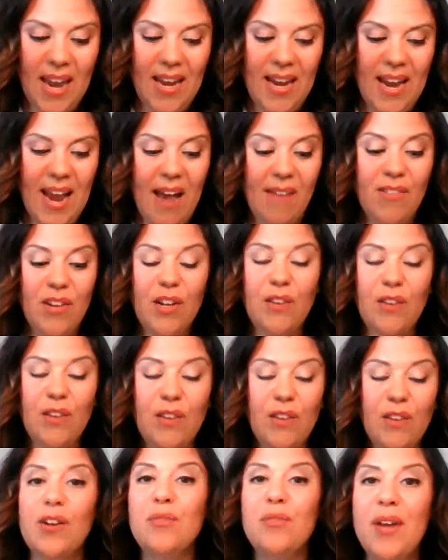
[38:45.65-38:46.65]
and have an
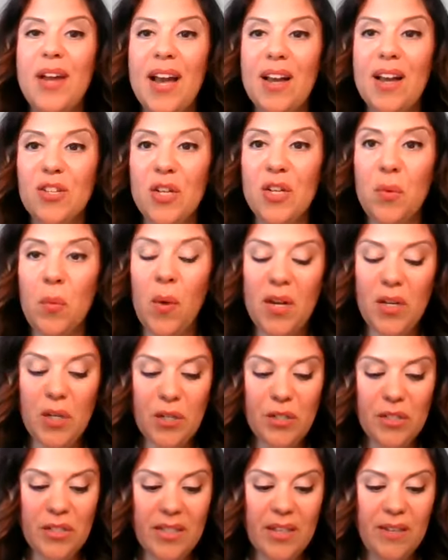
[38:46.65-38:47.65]
adverse reaction
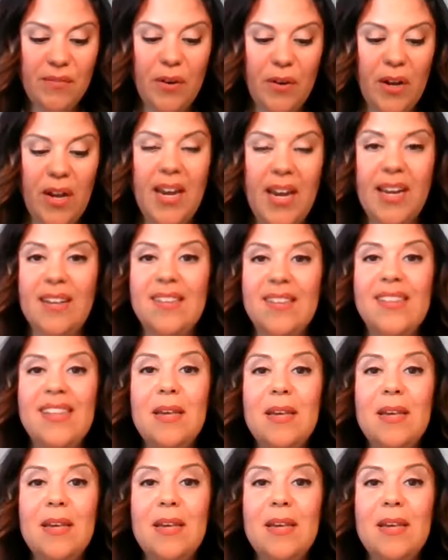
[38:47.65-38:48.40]
when you're delivering